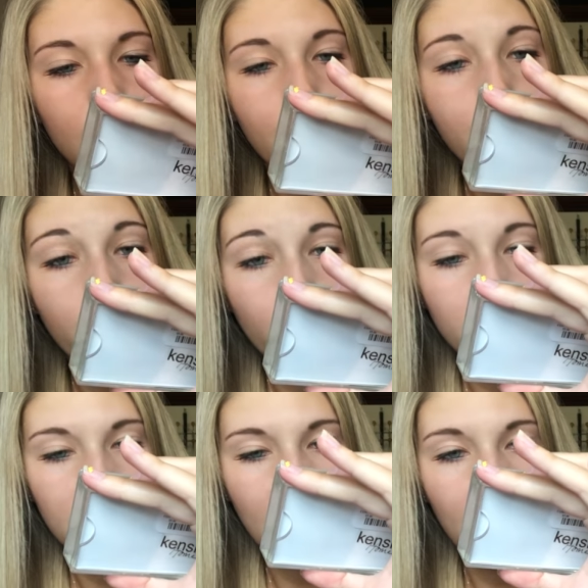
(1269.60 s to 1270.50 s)

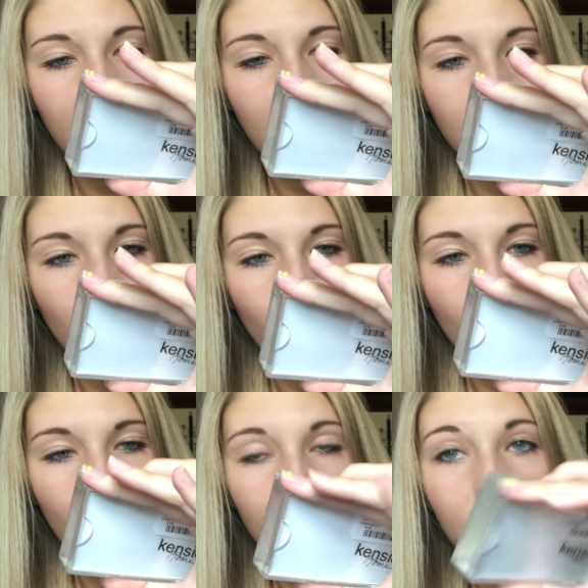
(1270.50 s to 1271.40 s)
moons in it and they're
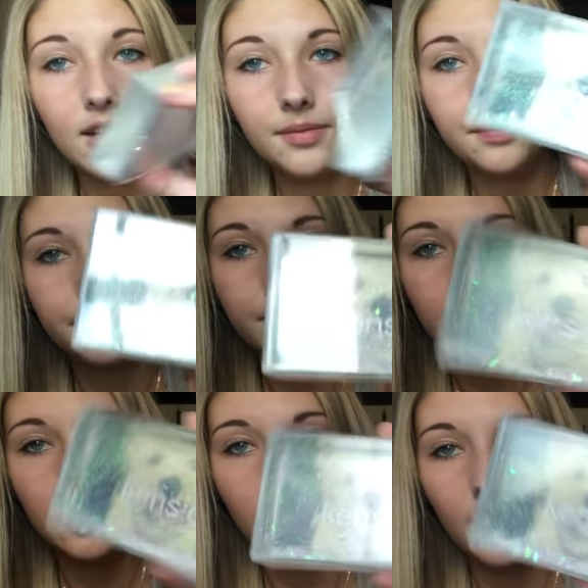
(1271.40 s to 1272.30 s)
white
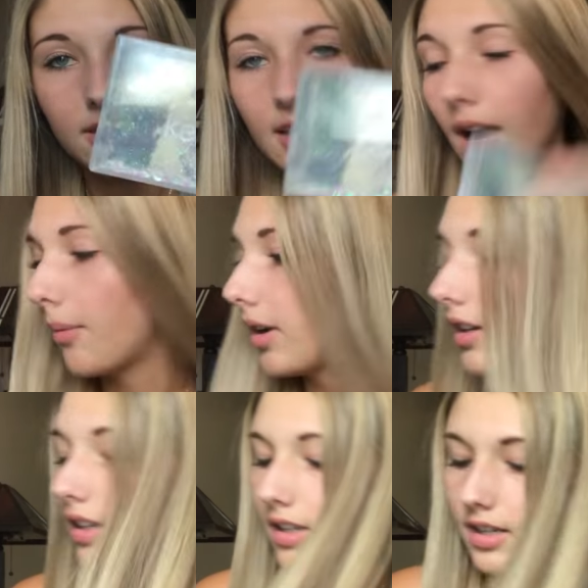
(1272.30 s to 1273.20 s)
so there's that
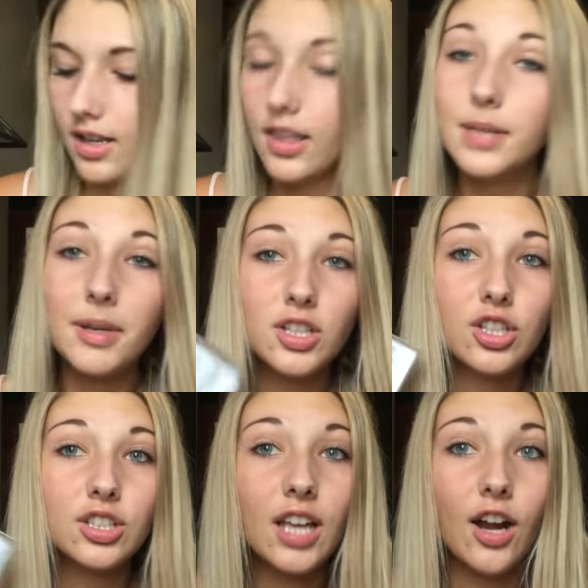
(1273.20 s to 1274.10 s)
one these
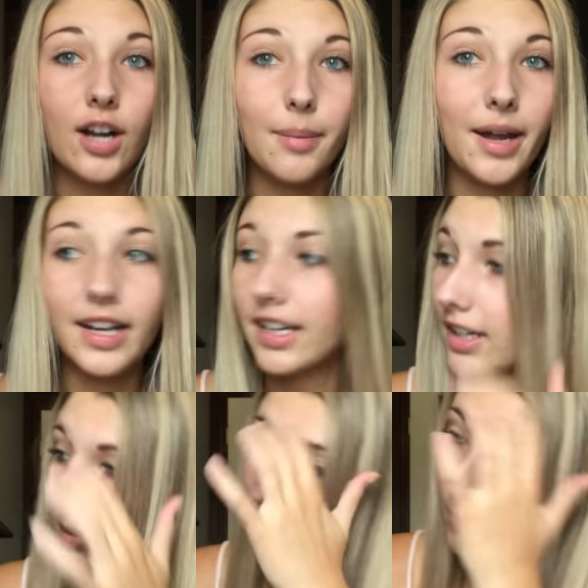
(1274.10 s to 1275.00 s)
pictures are not mine in
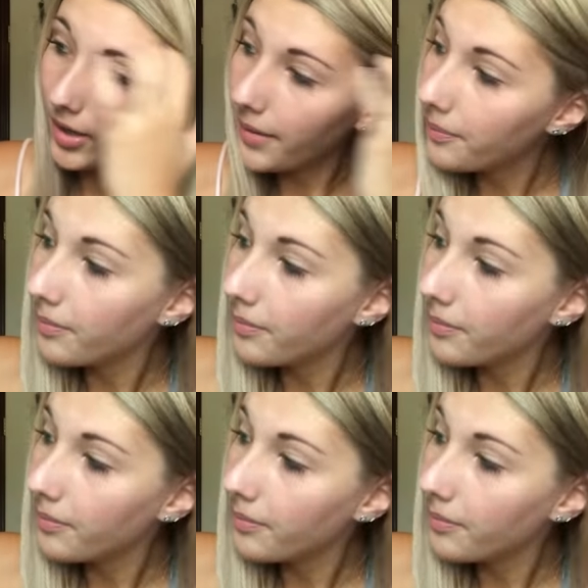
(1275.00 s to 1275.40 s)
here by the way